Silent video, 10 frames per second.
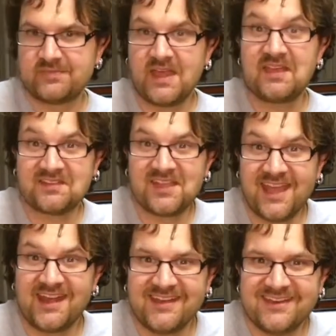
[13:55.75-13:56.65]
thanks
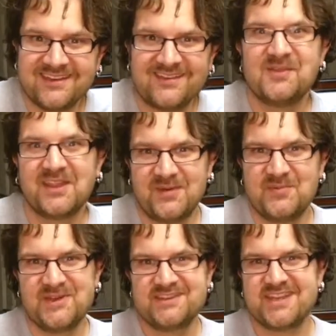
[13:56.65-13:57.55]
again. I really
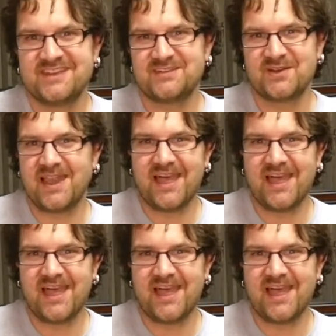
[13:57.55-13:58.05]
appreciate your